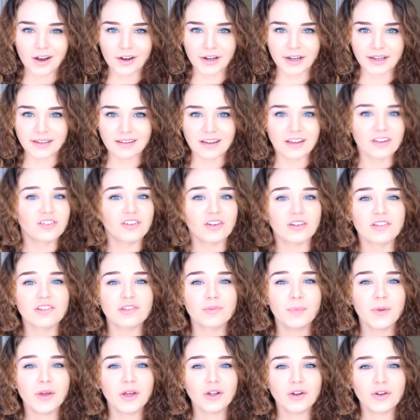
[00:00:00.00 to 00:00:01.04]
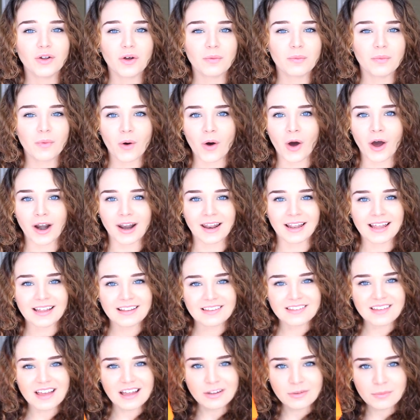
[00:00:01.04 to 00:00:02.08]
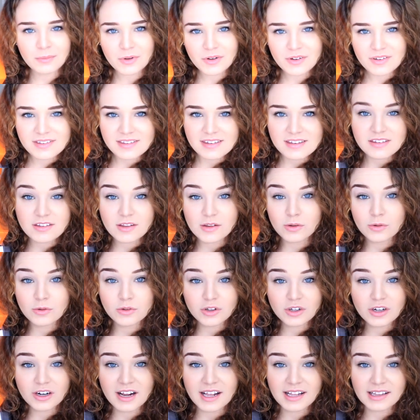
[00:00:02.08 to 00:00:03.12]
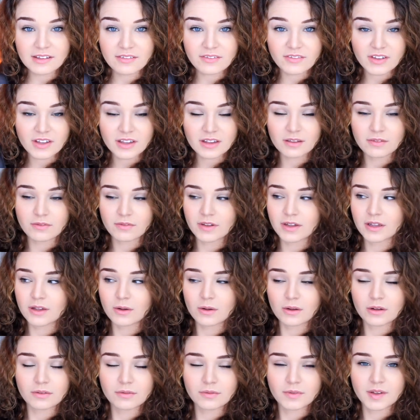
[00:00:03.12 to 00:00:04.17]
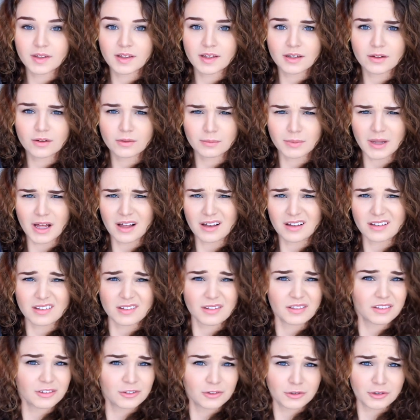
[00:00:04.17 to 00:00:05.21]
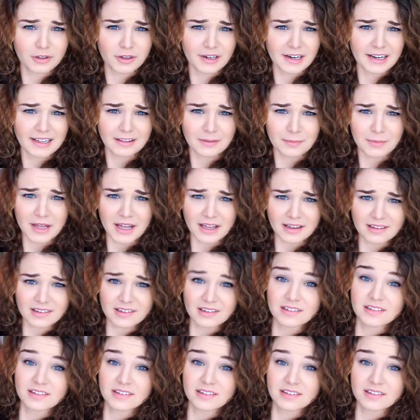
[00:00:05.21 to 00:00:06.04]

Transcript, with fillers: Alright, I shall speak no more. Let's unbox this loot crate video video box loot crate box.